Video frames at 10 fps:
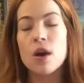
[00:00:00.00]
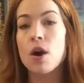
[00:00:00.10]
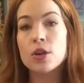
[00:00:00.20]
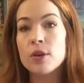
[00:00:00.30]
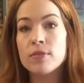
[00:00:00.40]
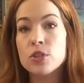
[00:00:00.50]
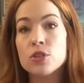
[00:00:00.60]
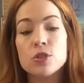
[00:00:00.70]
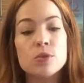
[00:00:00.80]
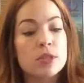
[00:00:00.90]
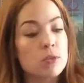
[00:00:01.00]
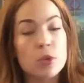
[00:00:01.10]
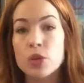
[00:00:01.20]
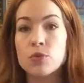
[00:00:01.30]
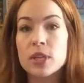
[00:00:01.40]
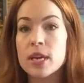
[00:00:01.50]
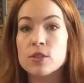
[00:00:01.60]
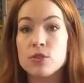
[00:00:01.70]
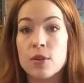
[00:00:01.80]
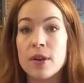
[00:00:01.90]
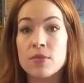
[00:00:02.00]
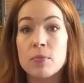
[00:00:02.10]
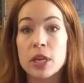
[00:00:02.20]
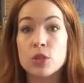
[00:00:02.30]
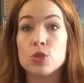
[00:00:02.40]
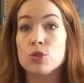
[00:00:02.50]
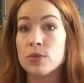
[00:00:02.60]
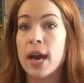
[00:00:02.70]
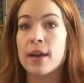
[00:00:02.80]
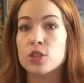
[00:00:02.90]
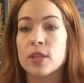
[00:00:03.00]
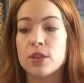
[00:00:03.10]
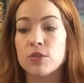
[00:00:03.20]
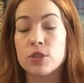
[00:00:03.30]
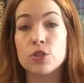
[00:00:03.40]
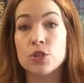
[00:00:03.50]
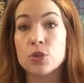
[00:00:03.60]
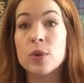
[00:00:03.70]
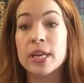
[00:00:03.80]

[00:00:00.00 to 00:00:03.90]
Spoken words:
All you have to do is, when you realize you don't have the money to do the action that you need to do,